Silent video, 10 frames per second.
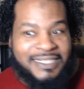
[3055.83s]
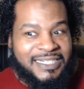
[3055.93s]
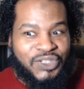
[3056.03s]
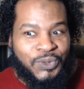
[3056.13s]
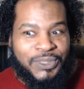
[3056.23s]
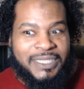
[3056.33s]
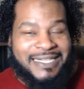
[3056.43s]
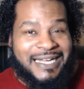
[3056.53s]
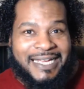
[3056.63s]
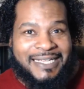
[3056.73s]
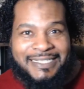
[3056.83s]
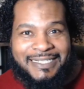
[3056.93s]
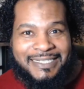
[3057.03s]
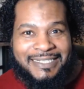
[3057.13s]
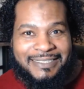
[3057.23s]
This is who this guy
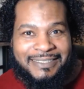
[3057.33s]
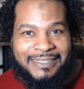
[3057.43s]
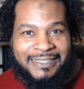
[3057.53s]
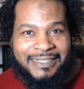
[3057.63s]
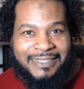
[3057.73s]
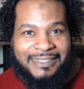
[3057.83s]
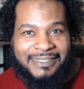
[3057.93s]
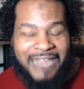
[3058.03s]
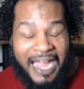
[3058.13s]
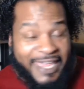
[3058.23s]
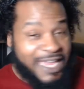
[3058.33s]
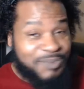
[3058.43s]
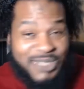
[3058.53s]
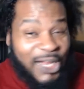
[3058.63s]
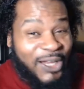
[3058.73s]
is. I kept